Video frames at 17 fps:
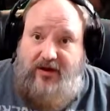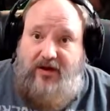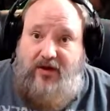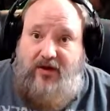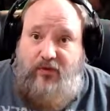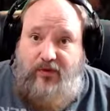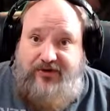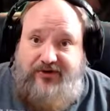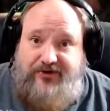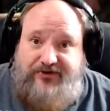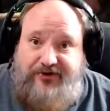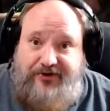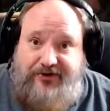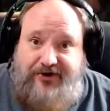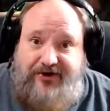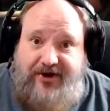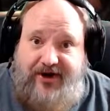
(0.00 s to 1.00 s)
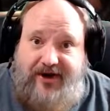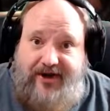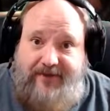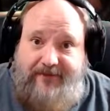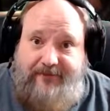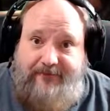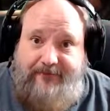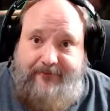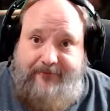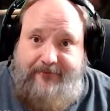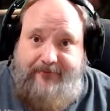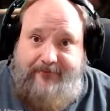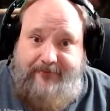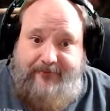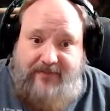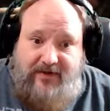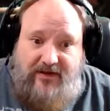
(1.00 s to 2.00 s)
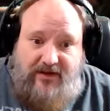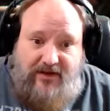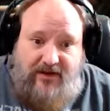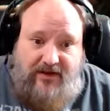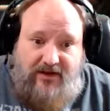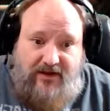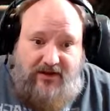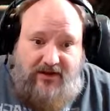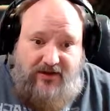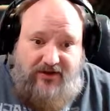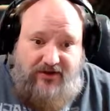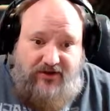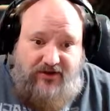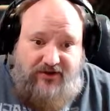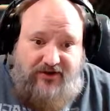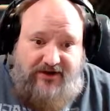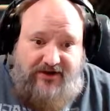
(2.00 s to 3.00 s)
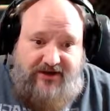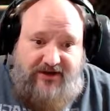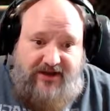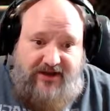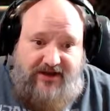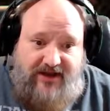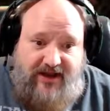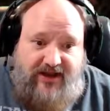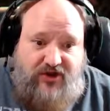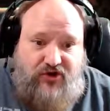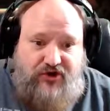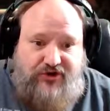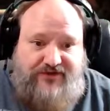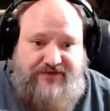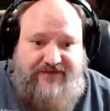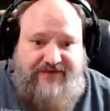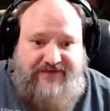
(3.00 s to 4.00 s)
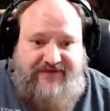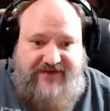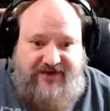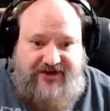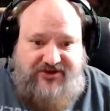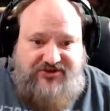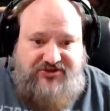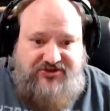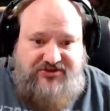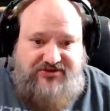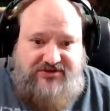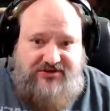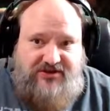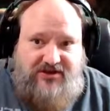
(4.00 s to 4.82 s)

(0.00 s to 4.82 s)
When you turn it on, you're going to get a cooked fish,